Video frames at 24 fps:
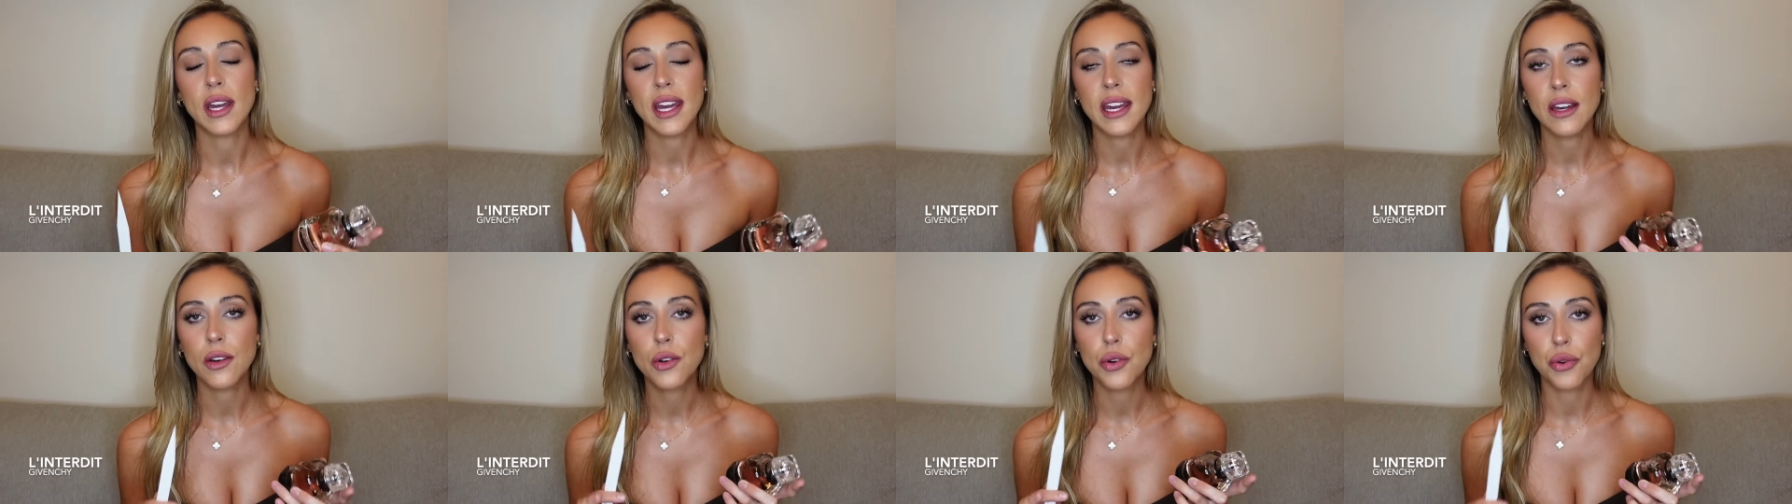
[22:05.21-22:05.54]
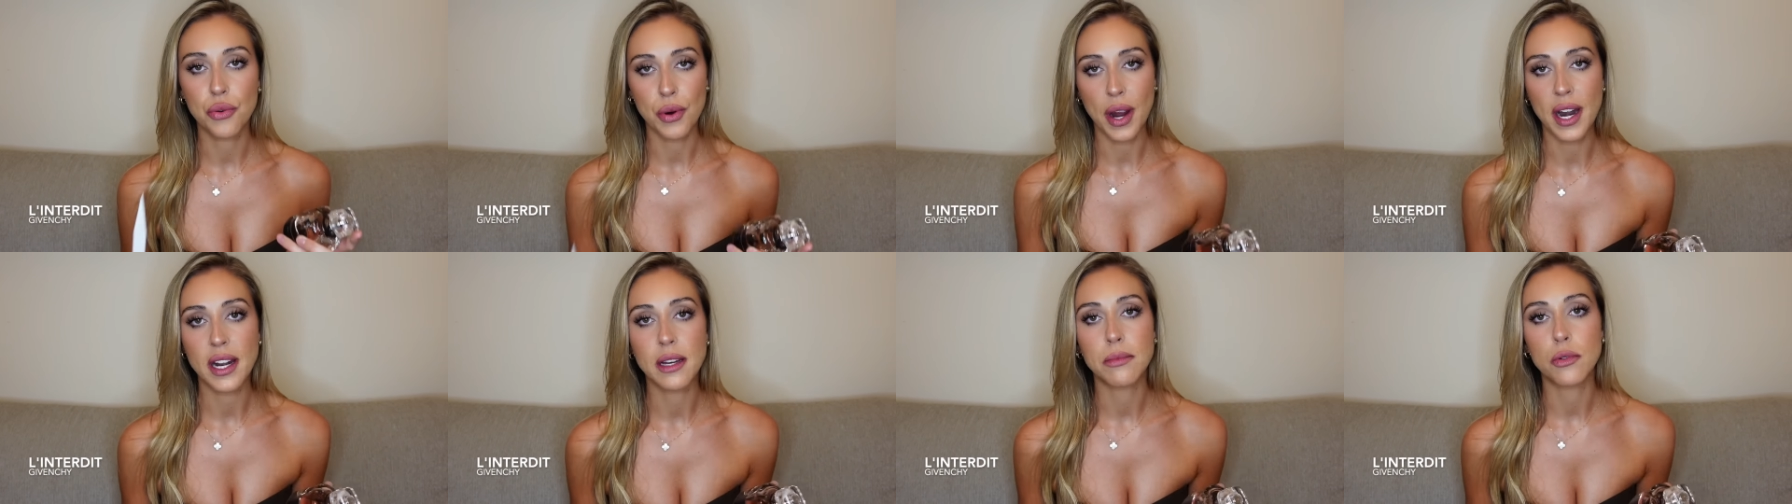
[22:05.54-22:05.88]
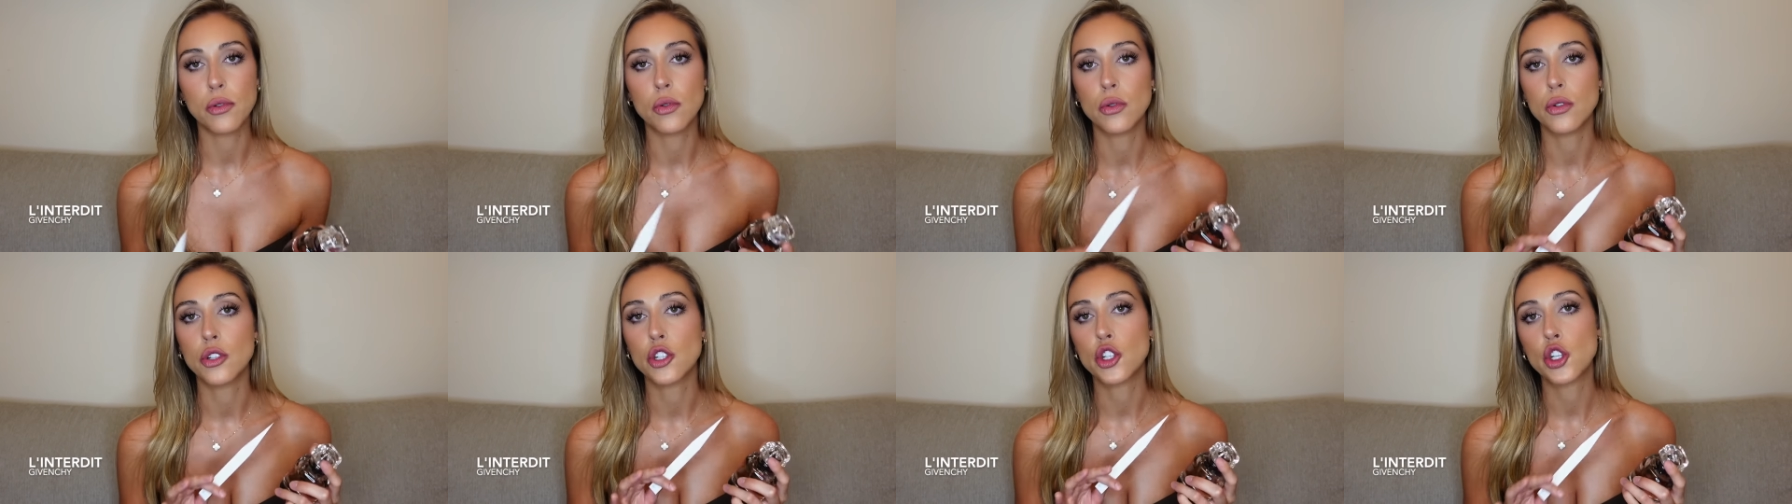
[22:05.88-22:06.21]

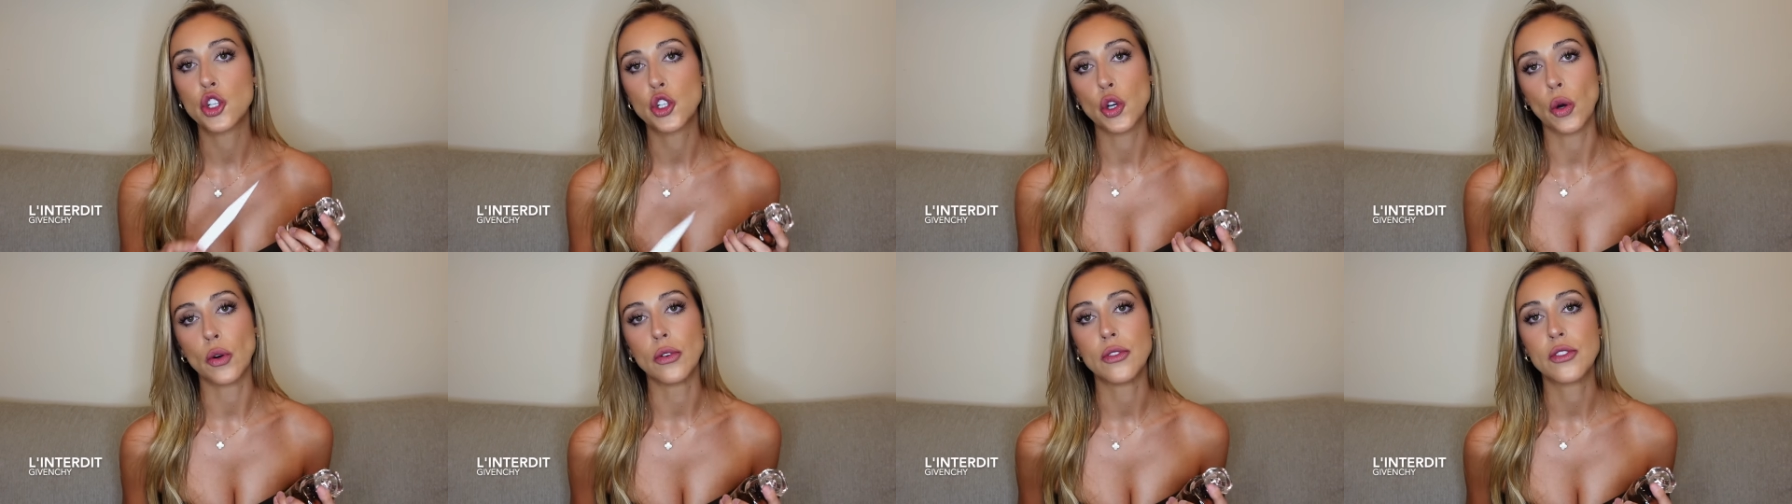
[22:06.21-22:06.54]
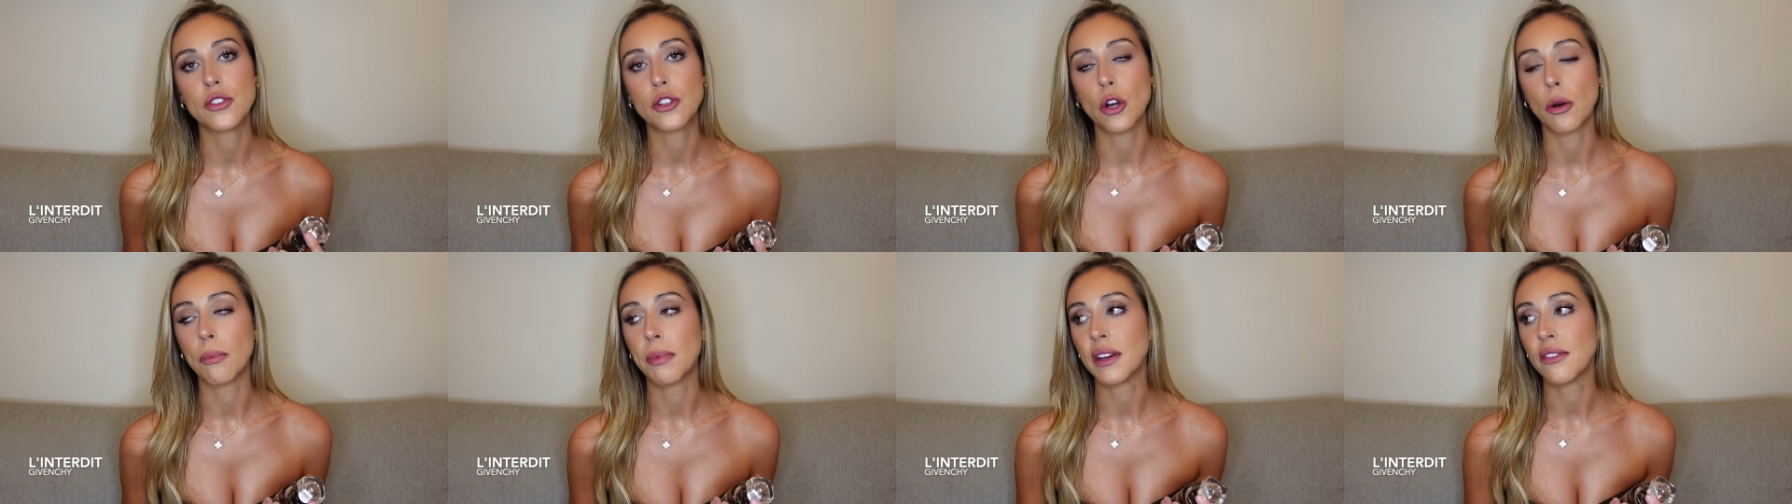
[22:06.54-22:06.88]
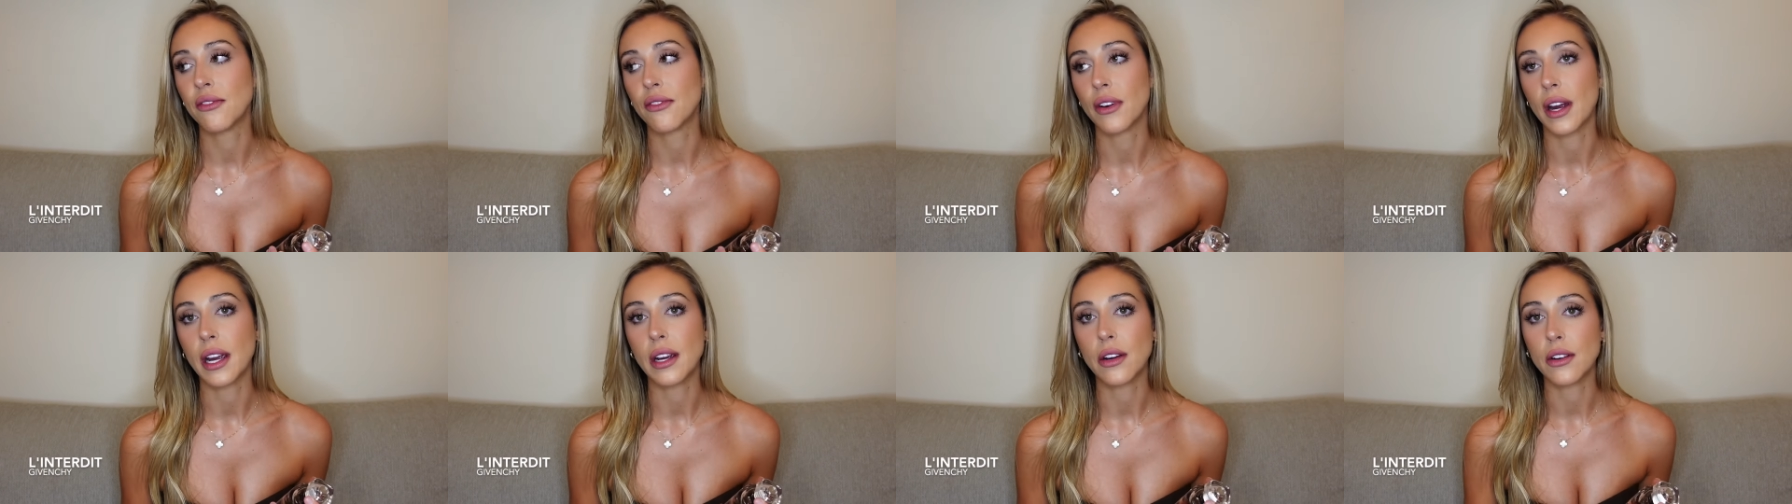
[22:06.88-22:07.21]
incredible, show-stopping
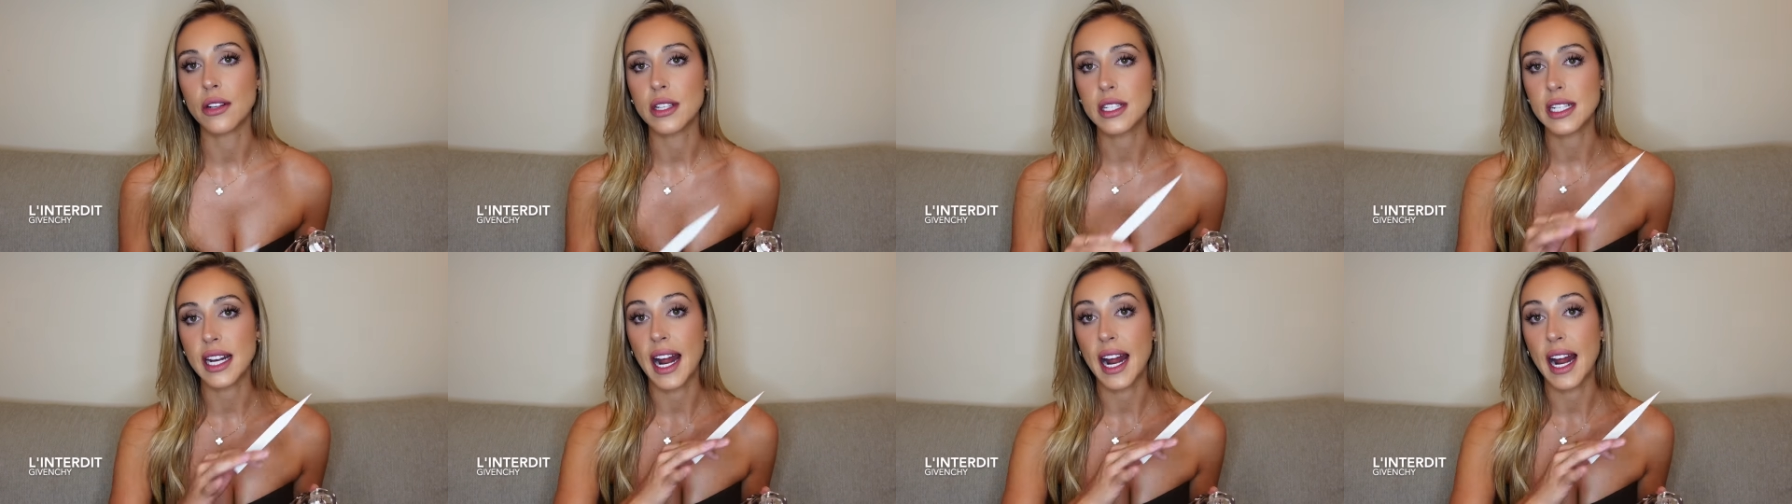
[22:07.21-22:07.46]
fragrance.